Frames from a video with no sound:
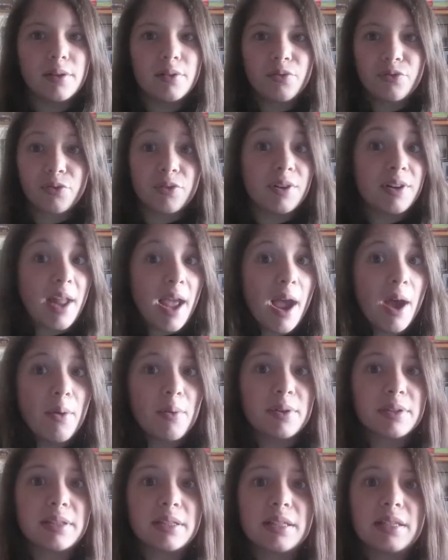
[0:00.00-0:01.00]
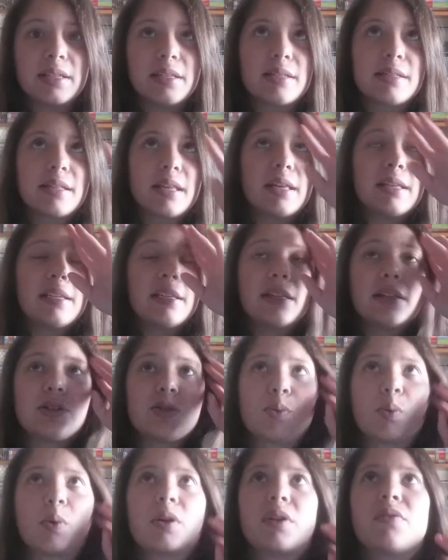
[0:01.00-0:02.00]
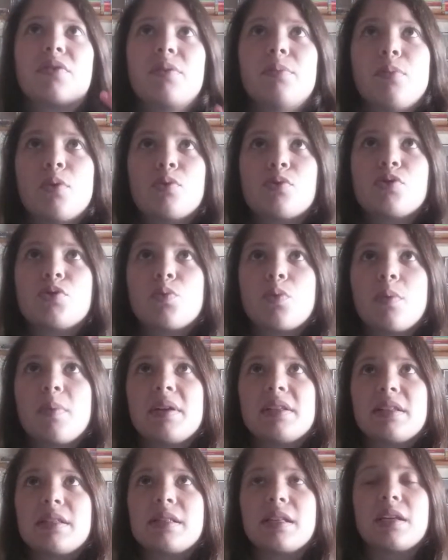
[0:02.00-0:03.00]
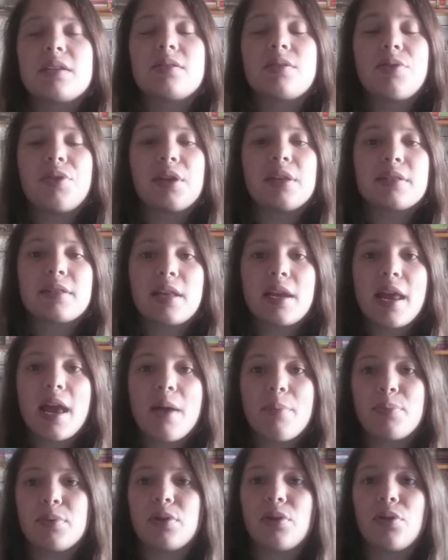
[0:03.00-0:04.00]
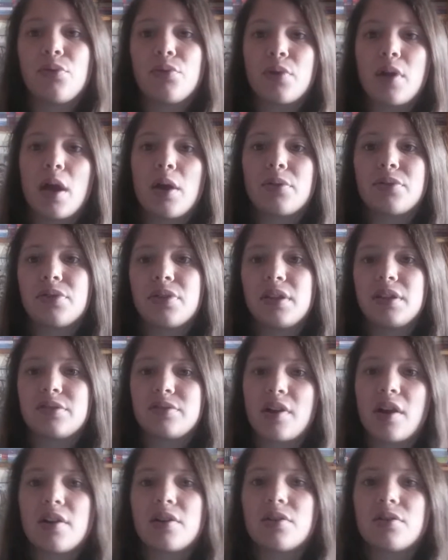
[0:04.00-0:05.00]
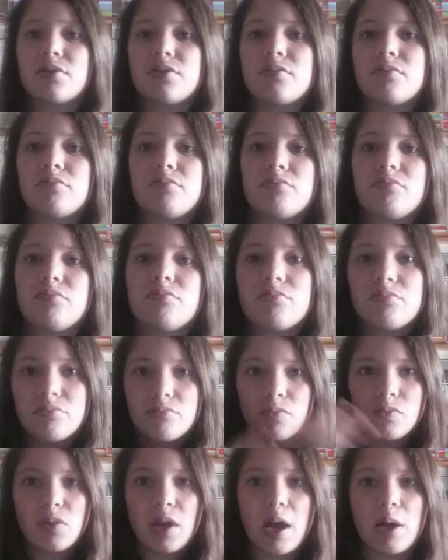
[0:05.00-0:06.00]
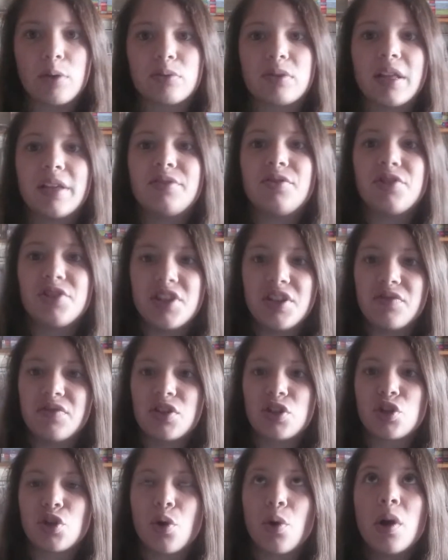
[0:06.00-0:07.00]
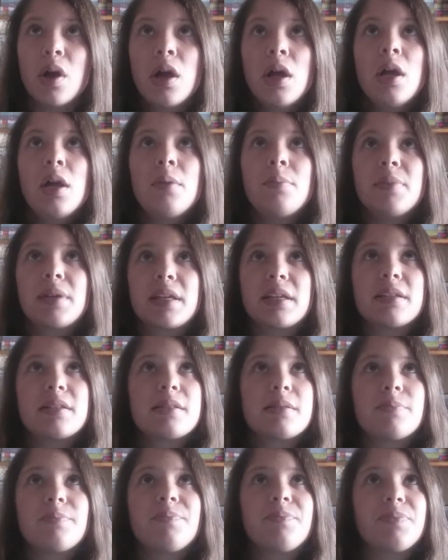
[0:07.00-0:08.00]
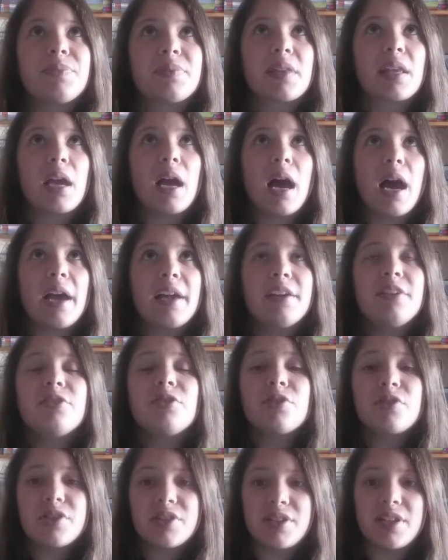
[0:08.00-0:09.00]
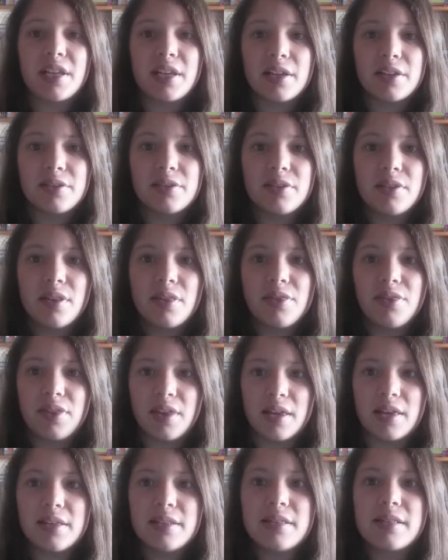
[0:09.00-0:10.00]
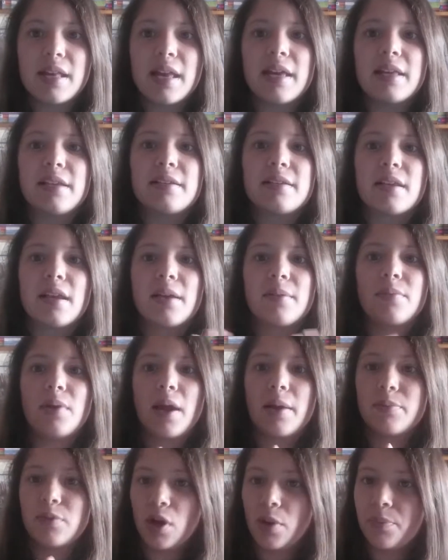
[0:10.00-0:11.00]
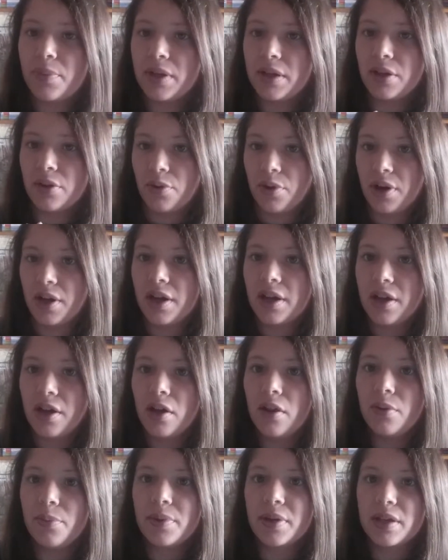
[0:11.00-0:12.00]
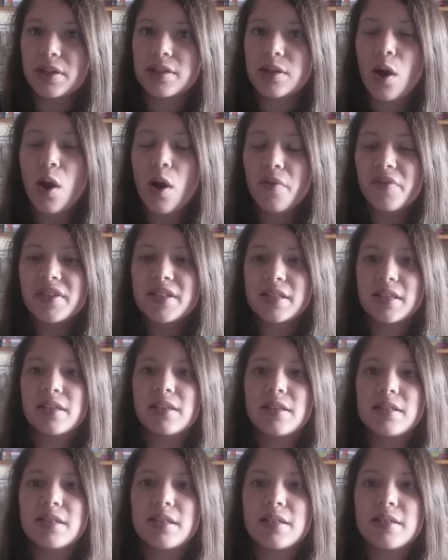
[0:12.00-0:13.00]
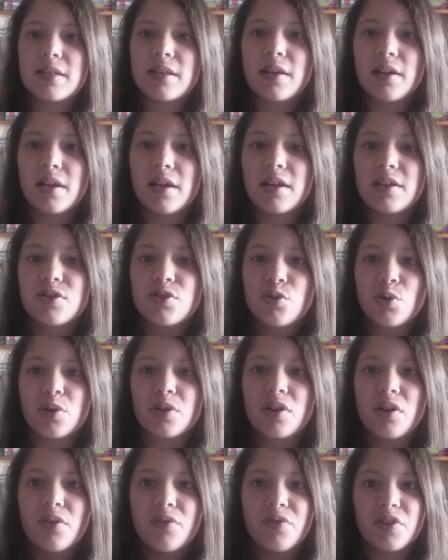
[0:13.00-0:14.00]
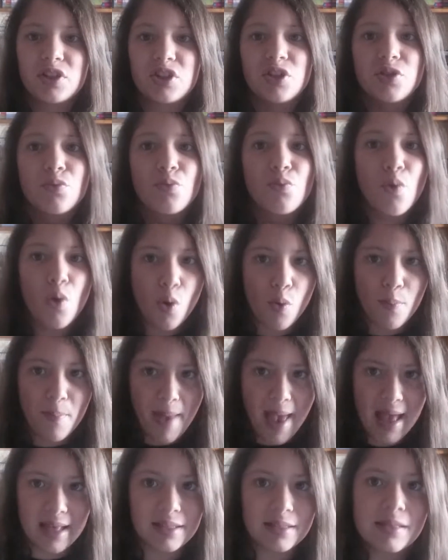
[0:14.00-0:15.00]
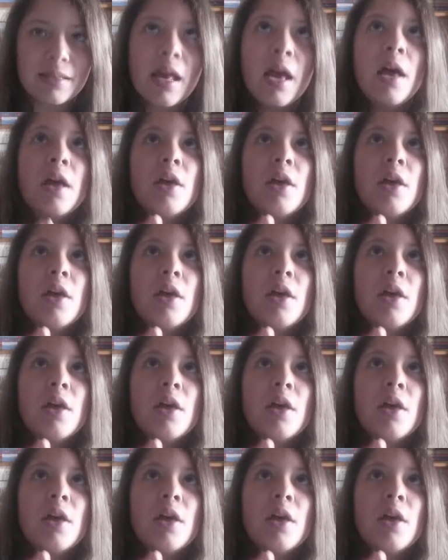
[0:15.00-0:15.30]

for now at least, and it's one of the most romanticized things that happened throughout the entire Outlander TV show. Because I understand this, and I'm not being critical, because obviously this is a historical fiction romance,